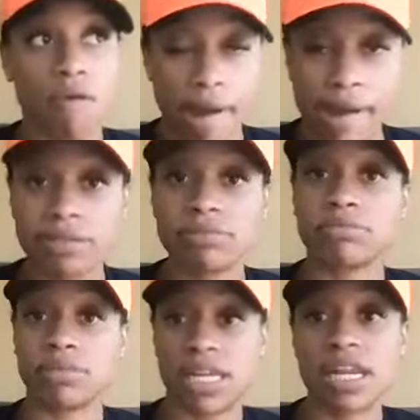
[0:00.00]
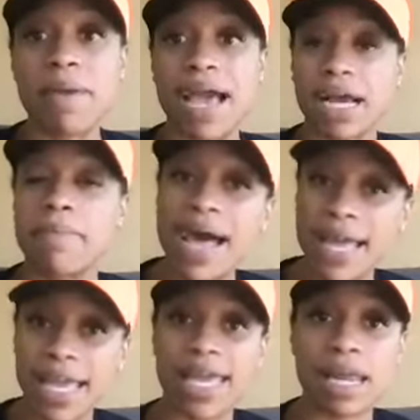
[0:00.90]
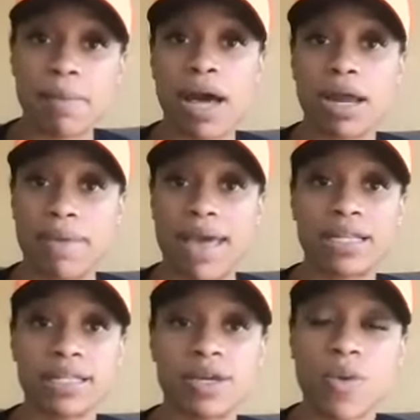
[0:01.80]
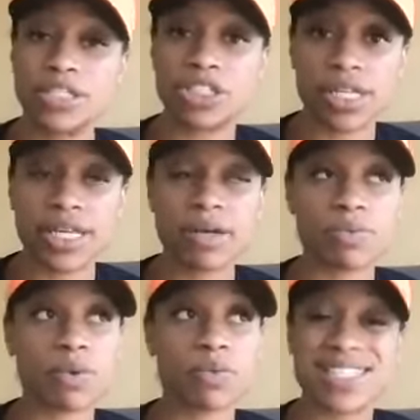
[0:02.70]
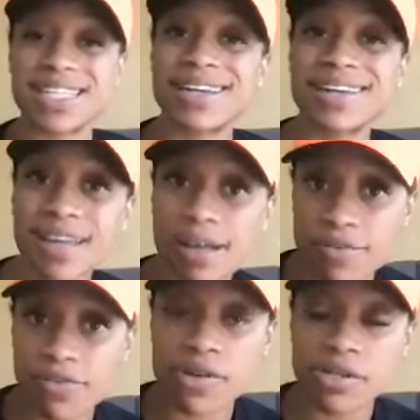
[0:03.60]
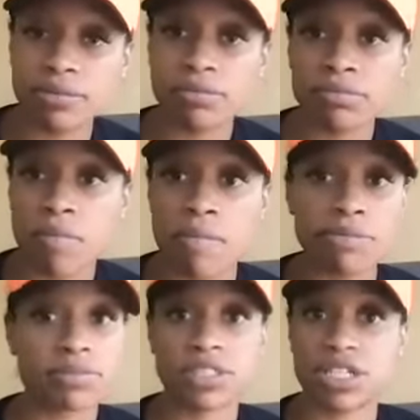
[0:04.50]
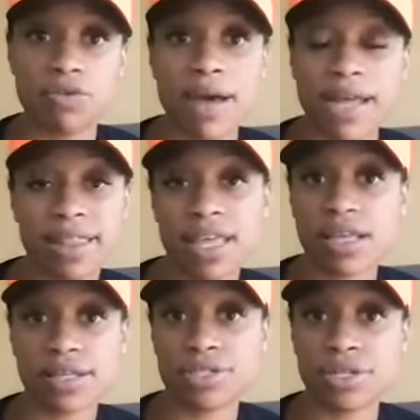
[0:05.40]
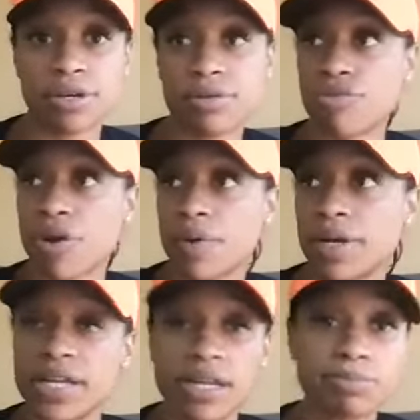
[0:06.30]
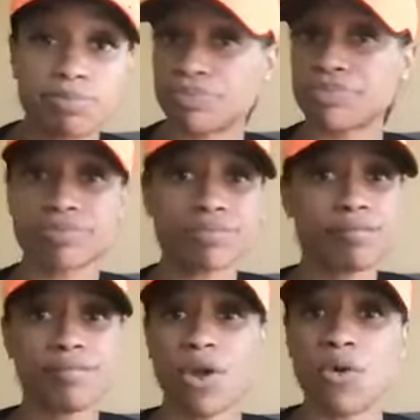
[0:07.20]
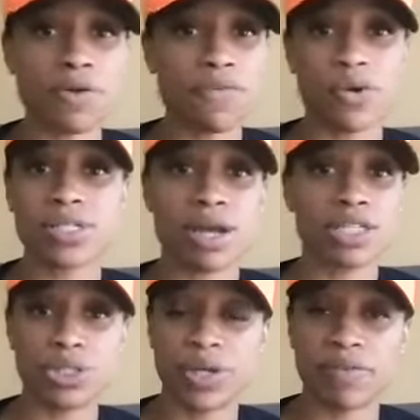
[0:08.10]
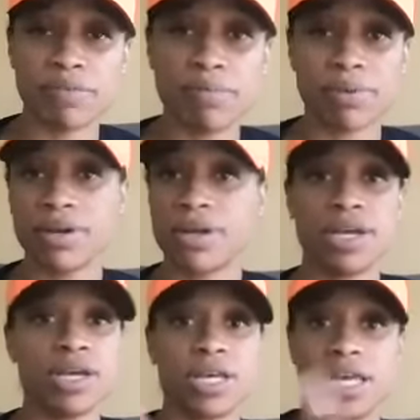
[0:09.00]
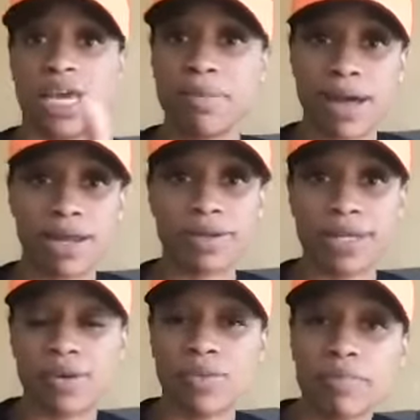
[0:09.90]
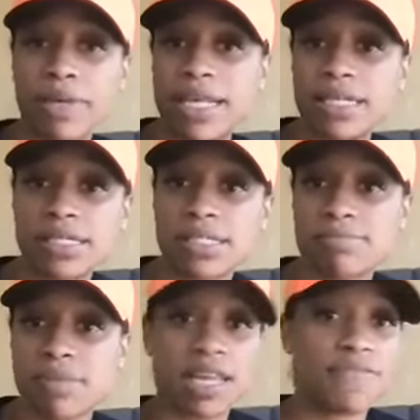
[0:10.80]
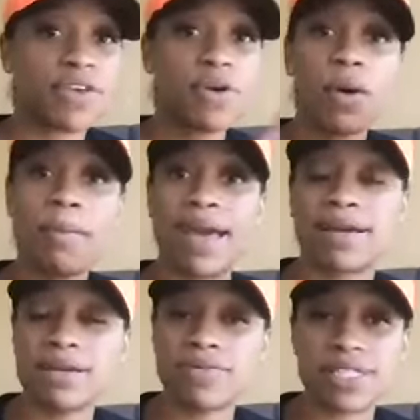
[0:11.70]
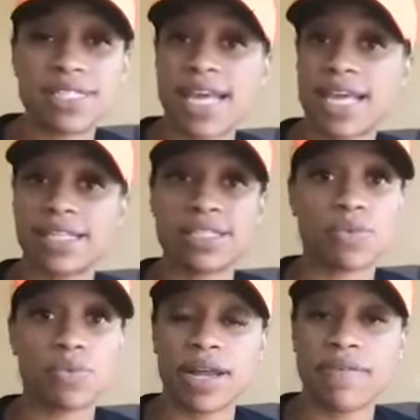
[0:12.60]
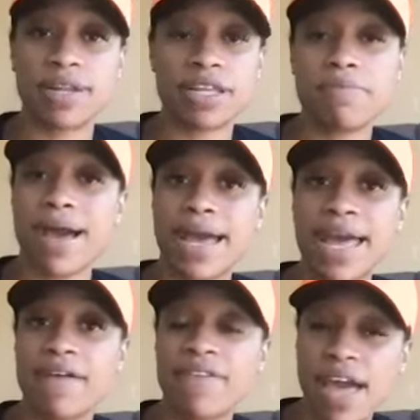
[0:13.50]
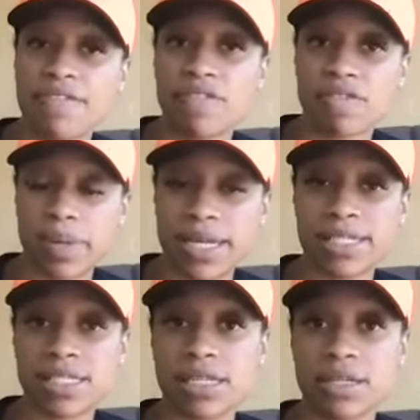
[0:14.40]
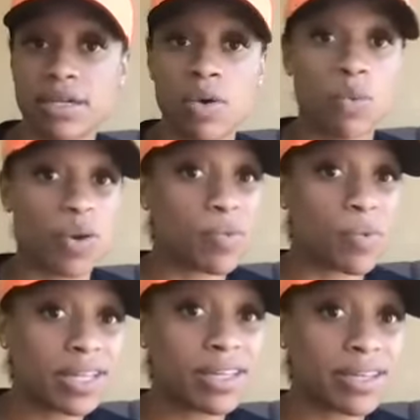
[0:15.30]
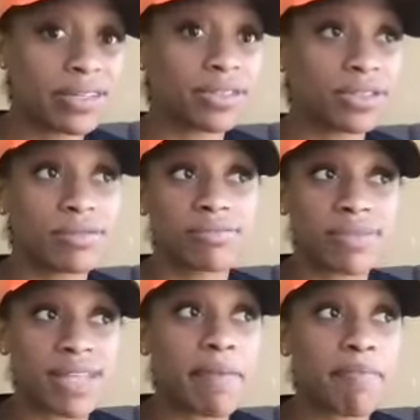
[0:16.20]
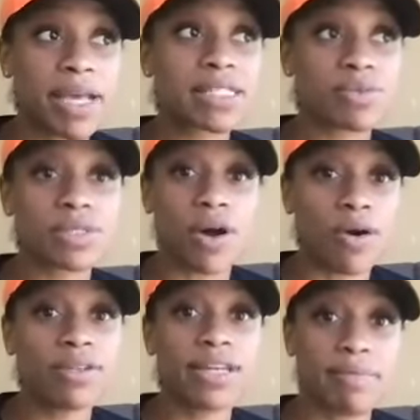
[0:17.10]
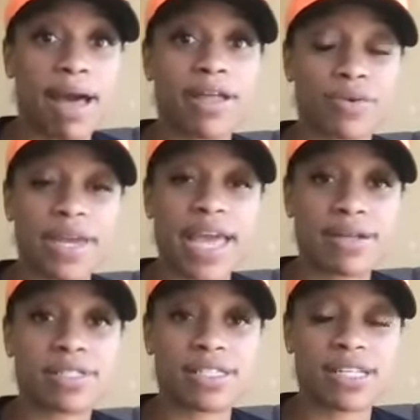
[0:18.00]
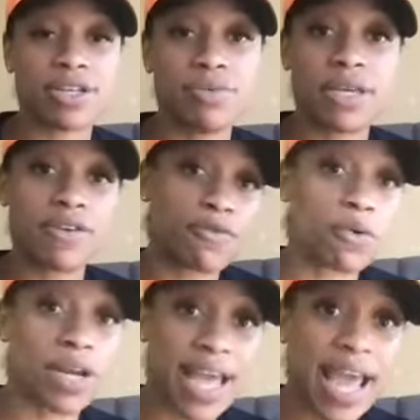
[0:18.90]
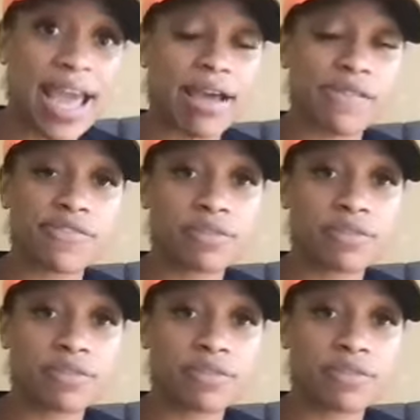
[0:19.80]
Okay. And in the back of my head, I'm automatically questioning, well, was it enough? And you might think, because, you know, growing up, or for as long as you can remember, everybody only get one piece. And if you're going back up for seconds or whatever, then you might have half of a piece. When really that piece was only about 3 ounces and you need 4.5.